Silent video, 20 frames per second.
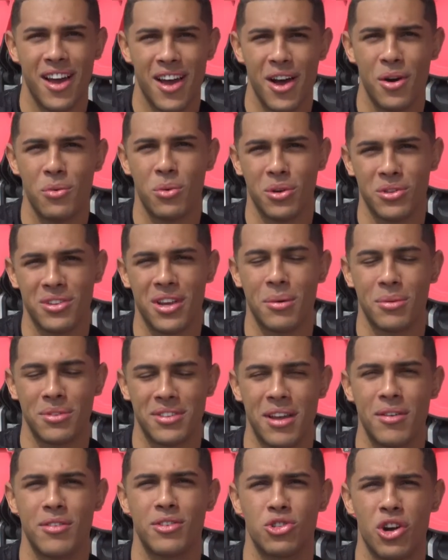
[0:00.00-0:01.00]
Will Talbot,
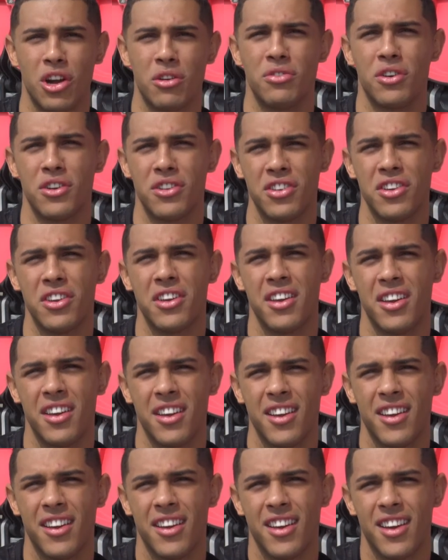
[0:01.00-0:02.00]
Drakeford.
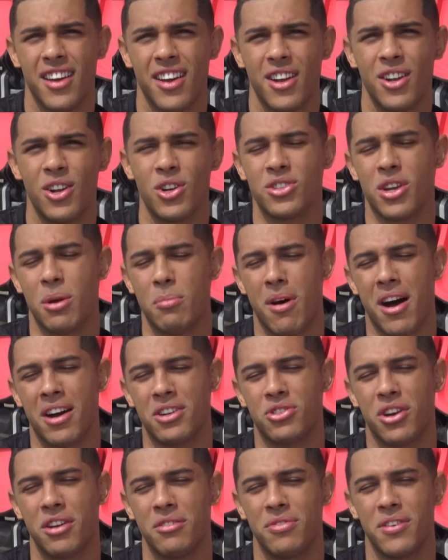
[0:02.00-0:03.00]
Looks like
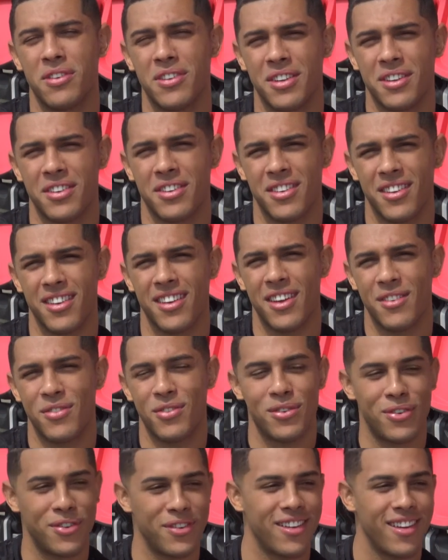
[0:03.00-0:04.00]
Mark Drakeford.
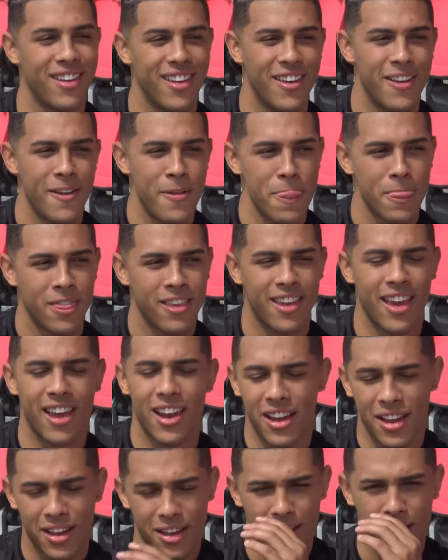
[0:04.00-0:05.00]
If you get
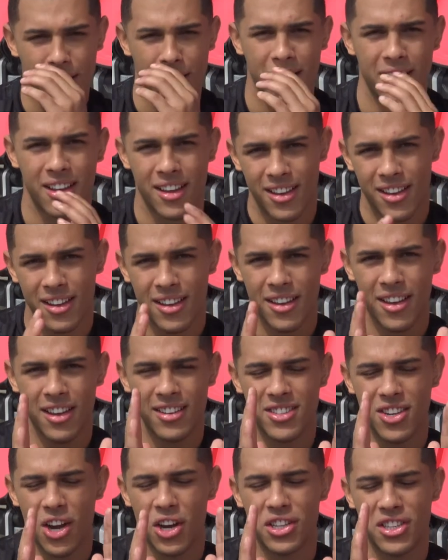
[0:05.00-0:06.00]
like a
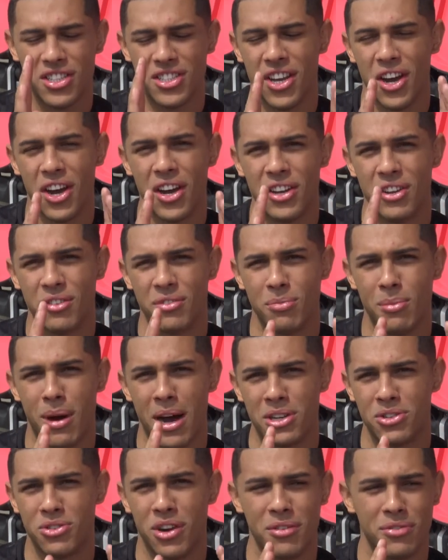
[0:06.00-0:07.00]
side to side of
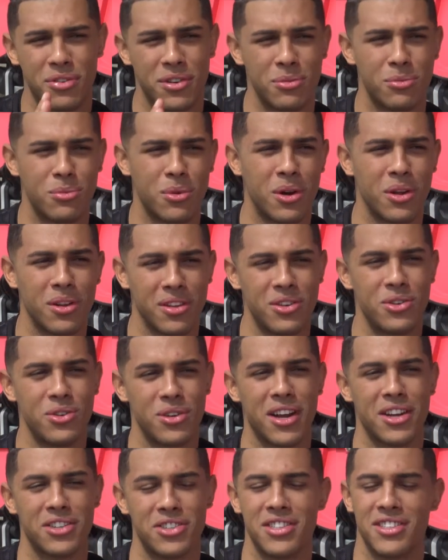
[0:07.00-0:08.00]
Mark Drakeford and Will, you
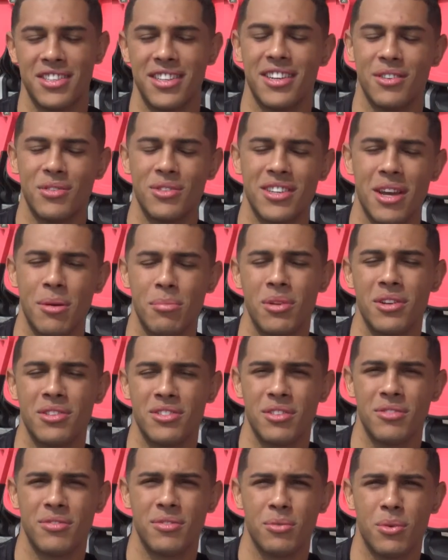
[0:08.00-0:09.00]
can actually see the
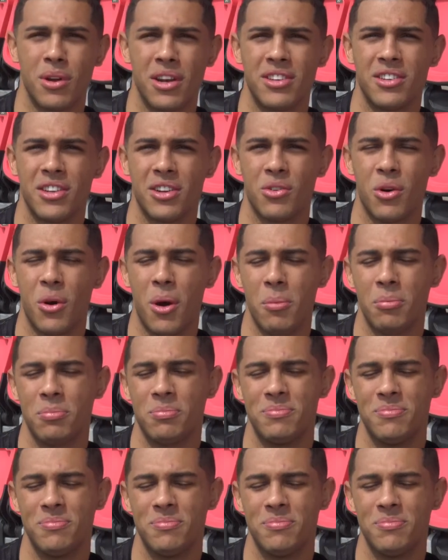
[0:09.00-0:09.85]
resemblance of when he's gonna grow up.